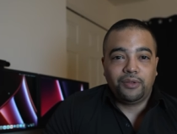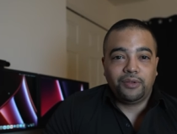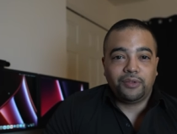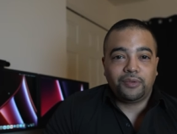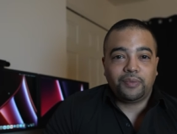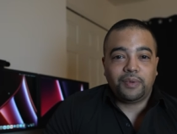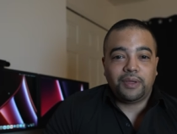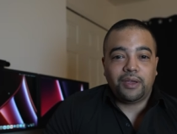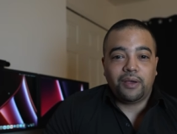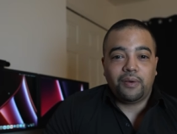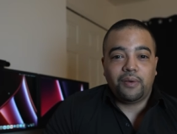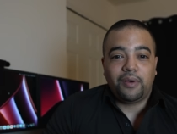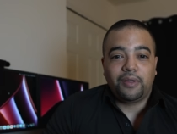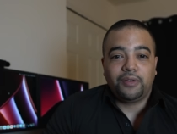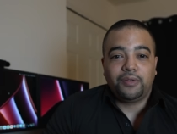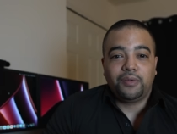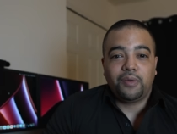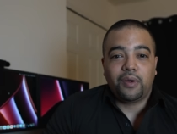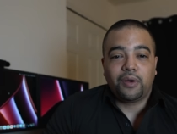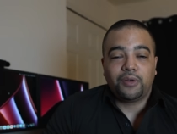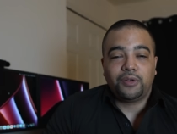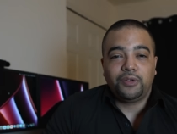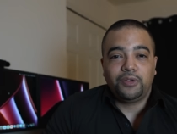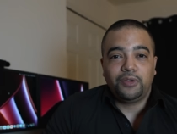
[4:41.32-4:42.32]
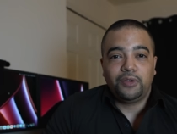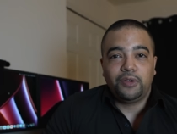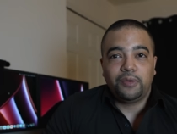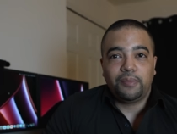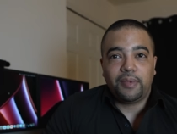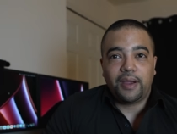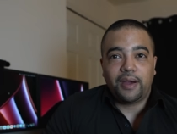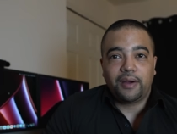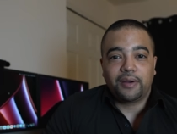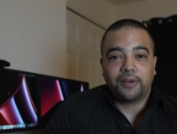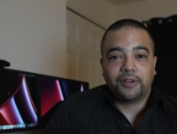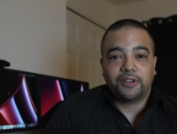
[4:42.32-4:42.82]
news. We go on to our two
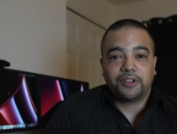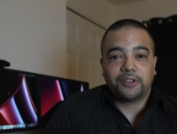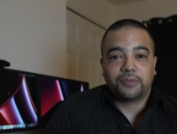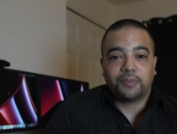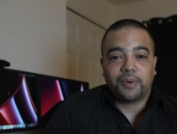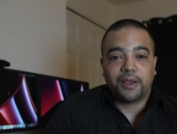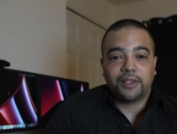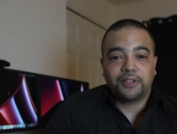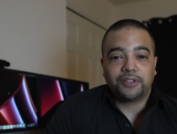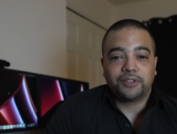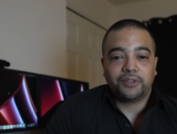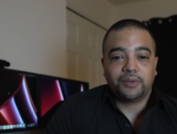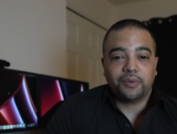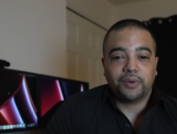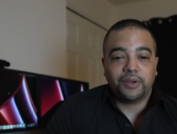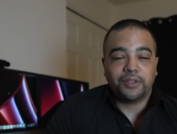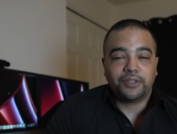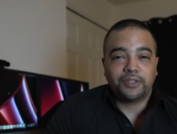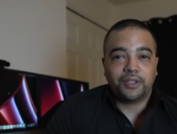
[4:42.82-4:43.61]
American Express stories.